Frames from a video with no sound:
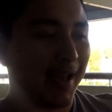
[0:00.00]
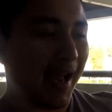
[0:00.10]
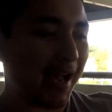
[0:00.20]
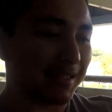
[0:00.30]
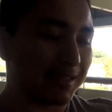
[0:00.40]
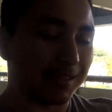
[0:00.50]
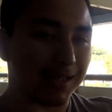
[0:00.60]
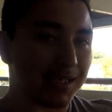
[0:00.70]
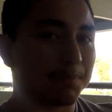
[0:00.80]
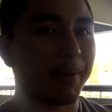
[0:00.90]
has
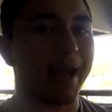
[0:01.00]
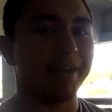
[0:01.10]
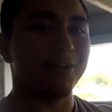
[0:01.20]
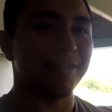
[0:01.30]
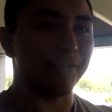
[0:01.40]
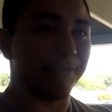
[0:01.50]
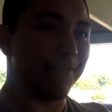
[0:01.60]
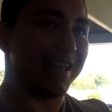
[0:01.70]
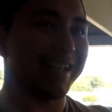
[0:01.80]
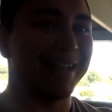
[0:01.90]
this pattern of
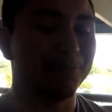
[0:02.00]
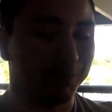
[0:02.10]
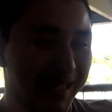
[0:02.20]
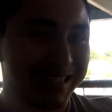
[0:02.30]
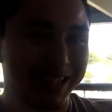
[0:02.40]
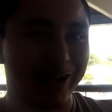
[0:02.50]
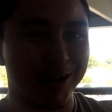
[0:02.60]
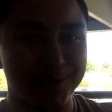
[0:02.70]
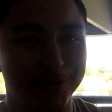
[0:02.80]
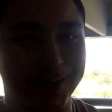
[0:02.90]
fake plastic
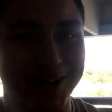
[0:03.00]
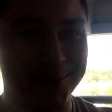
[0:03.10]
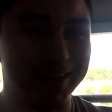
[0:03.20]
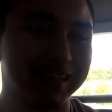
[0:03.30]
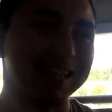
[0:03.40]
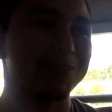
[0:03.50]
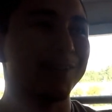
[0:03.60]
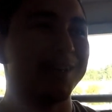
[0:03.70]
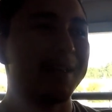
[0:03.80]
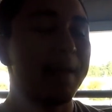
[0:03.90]
carbon fiber, and that's
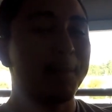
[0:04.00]
funny